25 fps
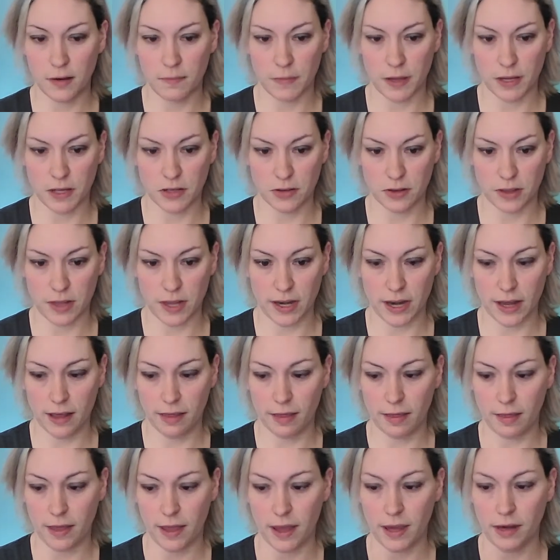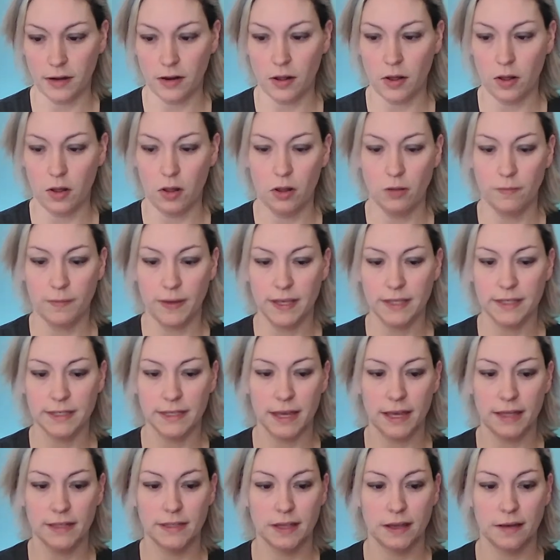and make sure that I line all my
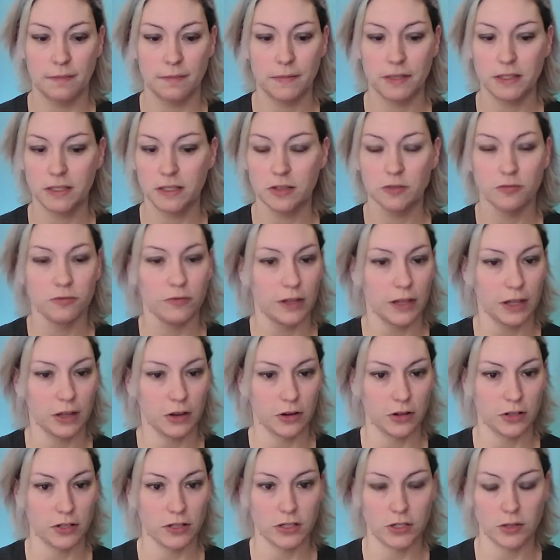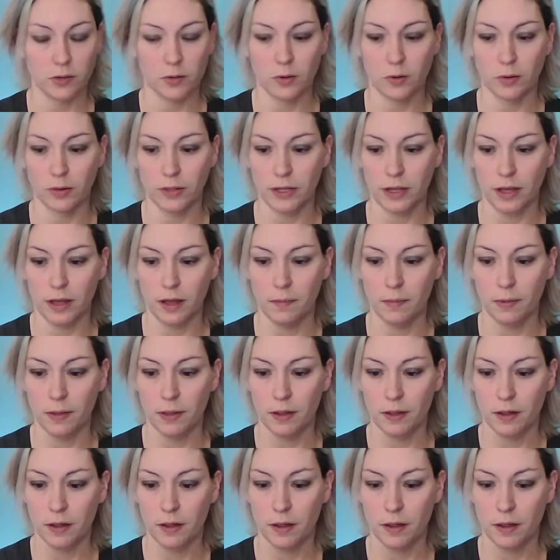sides up. This is really hard to do holding up.